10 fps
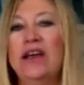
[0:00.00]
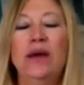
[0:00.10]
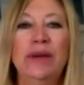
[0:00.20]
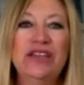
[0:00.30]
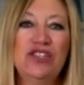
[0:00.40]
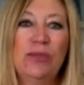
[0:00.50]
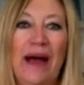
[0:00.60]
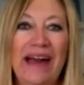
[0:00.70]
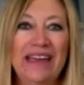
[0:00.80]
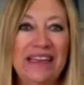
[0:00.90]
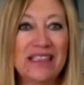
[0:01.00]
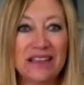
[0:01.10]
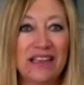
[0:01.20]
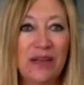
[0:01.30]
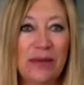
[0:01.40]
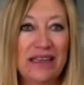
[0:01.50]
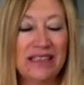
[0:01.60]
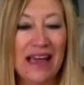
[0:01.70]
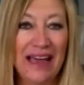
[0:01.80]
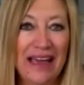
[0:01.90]
because your body needs a little bit of
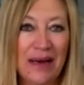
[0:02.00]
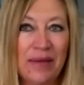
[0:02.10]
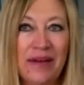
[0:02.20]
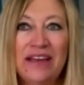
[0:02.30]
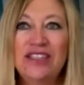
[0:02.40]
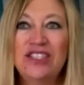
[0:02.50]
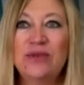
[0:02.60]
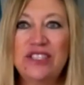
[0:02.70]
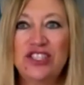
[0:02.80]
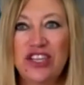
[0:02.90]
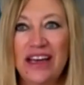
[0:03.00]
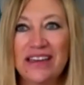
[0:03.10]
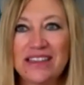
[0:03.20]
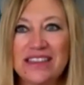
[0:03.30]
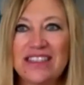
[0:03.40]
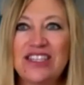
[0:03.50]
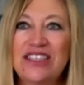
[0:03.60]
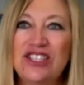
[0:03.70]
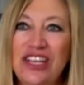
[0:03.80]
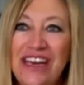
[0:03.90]
time to adjust to
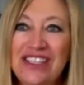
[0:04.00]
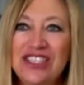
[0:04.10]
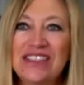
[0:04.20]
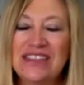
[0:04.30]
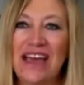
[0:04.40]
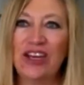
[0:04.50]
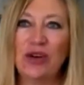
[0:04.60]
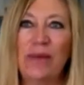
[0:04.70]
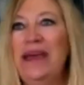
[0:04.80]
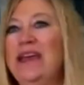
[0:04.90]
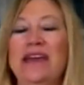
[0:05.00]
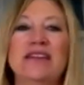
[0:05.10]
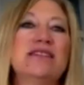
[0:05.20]
the changes that you're making.